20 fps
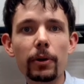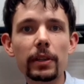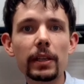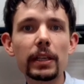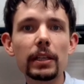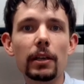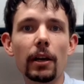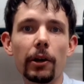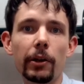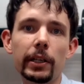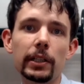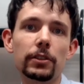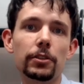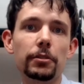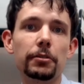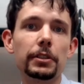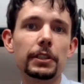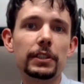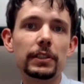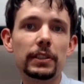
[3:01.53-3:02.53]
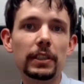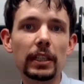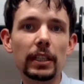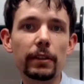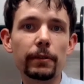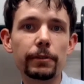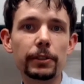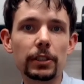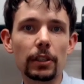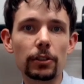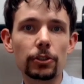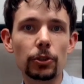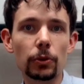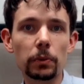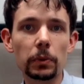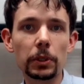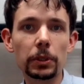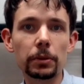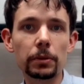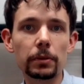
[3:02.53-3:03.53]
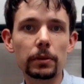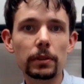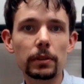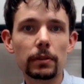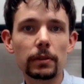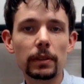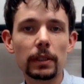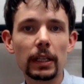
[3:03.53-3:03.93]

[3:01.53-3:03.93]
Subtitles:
are they going to receive such a wound?